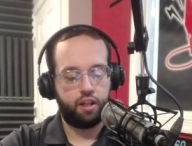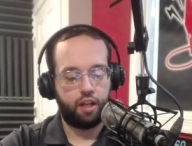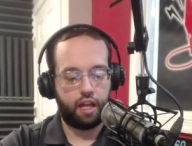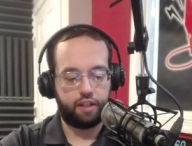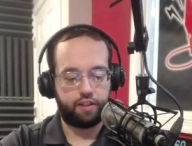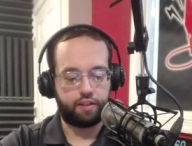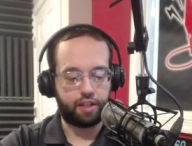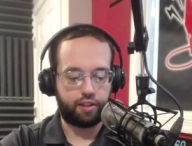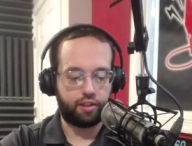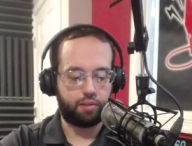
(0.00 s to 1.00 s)
uh, to
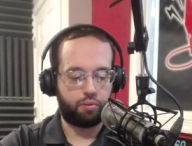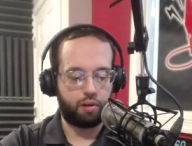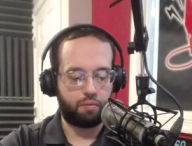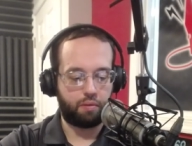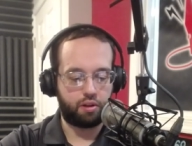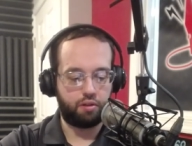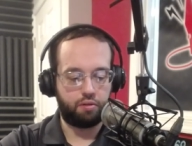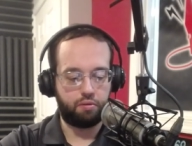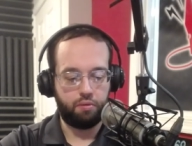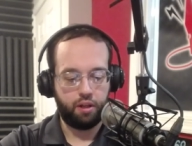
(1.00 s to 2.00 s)
get to the point where
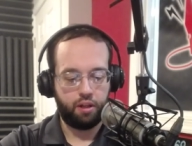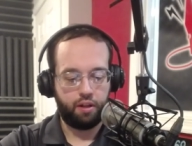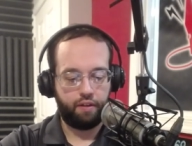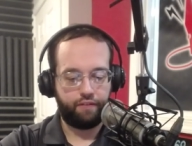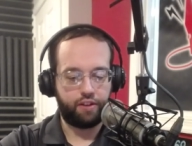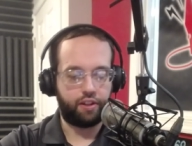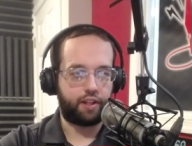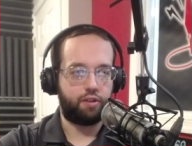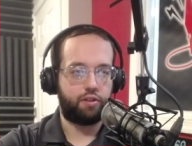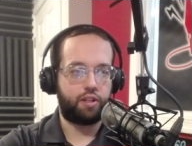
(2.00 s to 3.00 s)
you feel
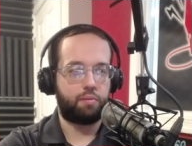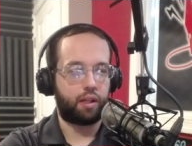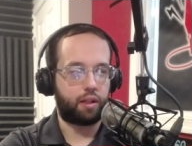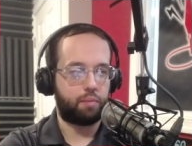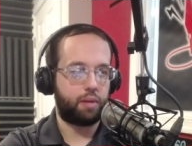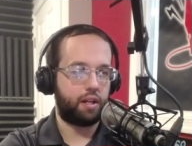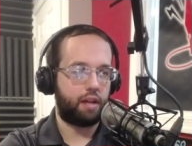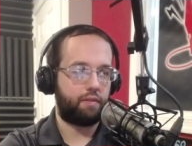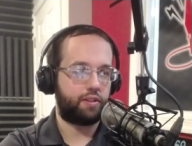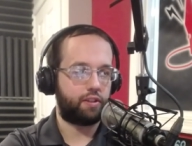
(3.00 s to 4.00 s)
like your team can compete
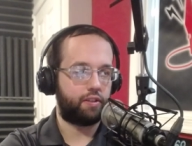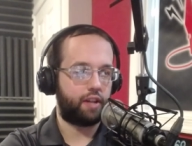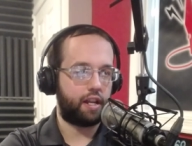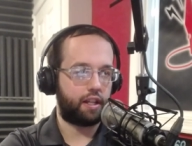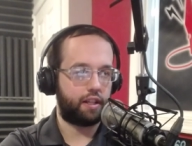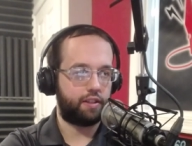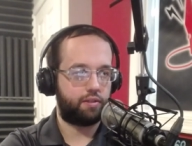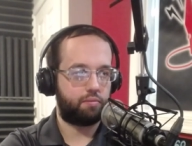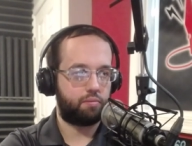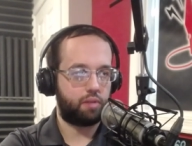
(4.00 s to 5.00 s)
every single night
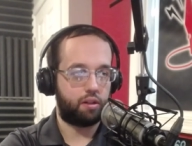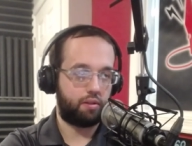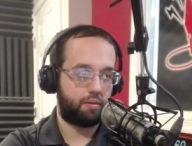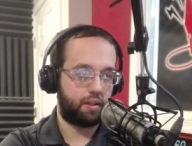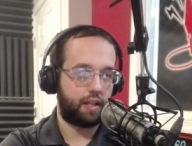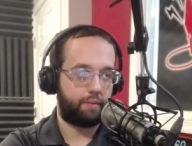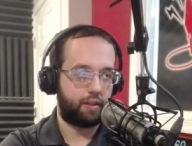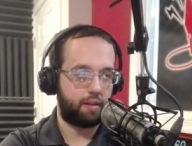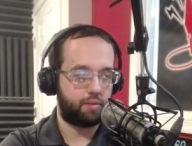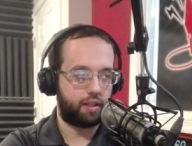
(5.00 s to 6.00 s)
against you know some of the tough
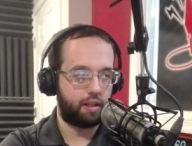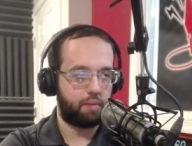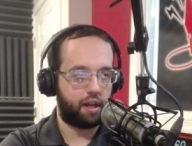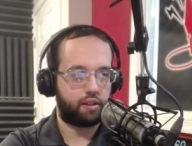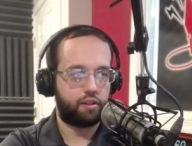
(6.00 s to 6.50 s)
teams in the EPAC?